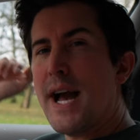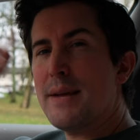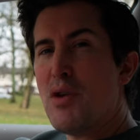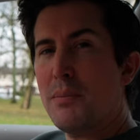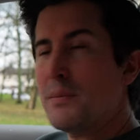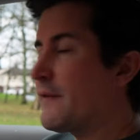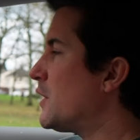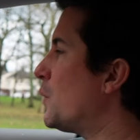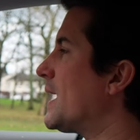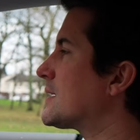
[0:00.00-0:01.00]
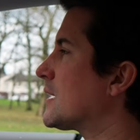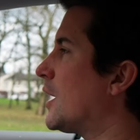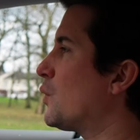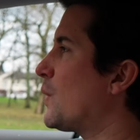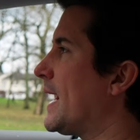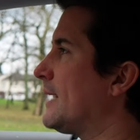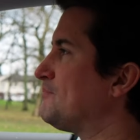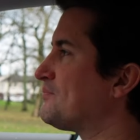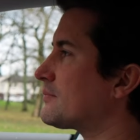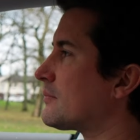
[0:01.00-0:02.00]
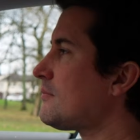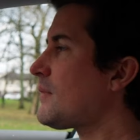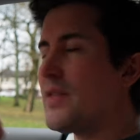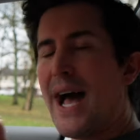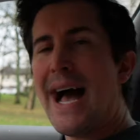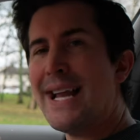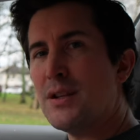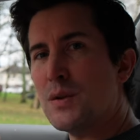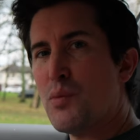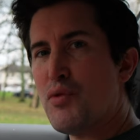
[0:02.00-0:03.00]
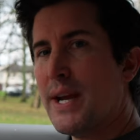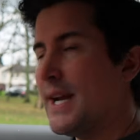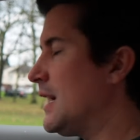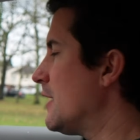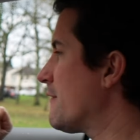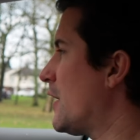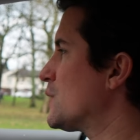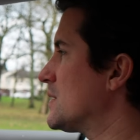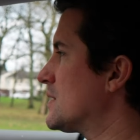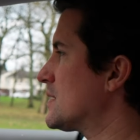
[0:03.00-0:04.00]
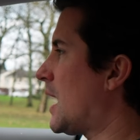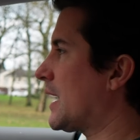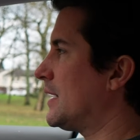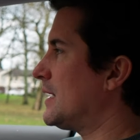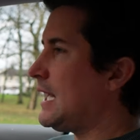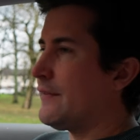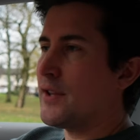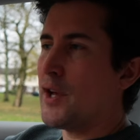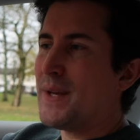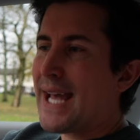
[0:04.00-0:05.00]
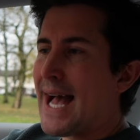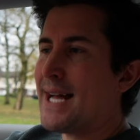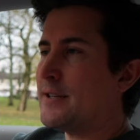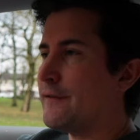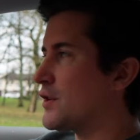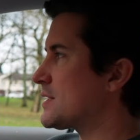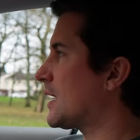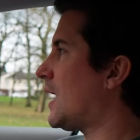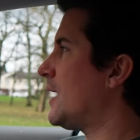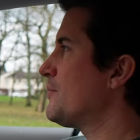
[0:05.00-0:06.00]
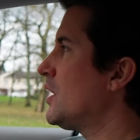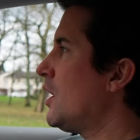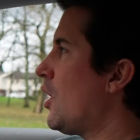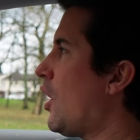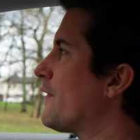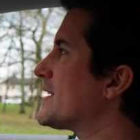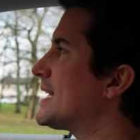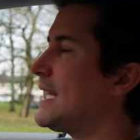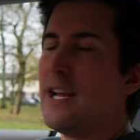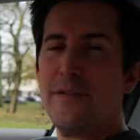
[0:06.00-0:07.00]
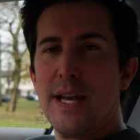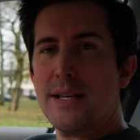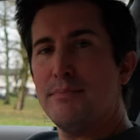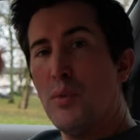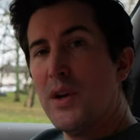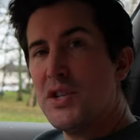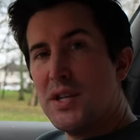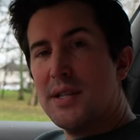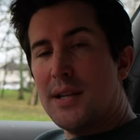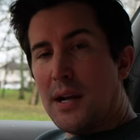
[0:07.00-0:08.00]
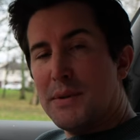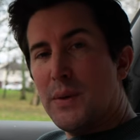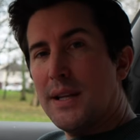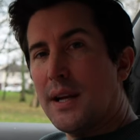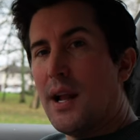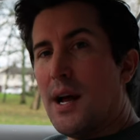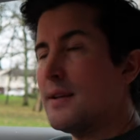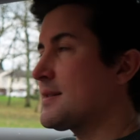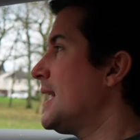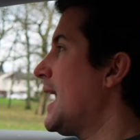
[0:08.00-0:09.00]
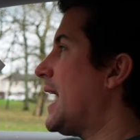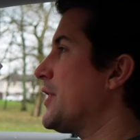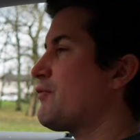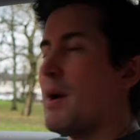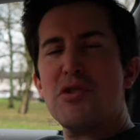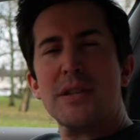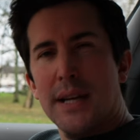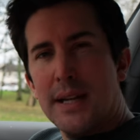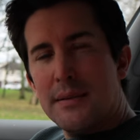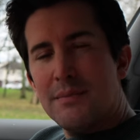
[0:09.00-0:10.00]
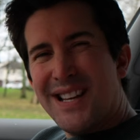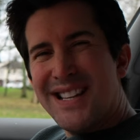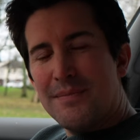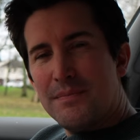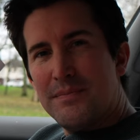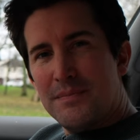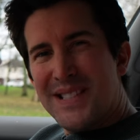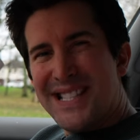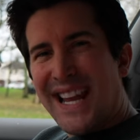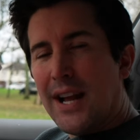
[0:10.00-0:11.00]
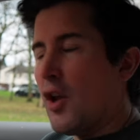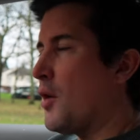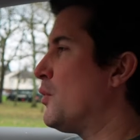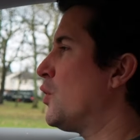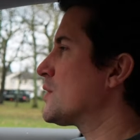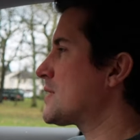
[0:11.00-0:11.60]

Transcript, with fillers: I had a problem a few weeks ago where the handles were pretty frozen stuck and even though you can defrost the car, obviously if there's moisture stuck between the glass and the rubber, it's gonna, gonna stick a lot more.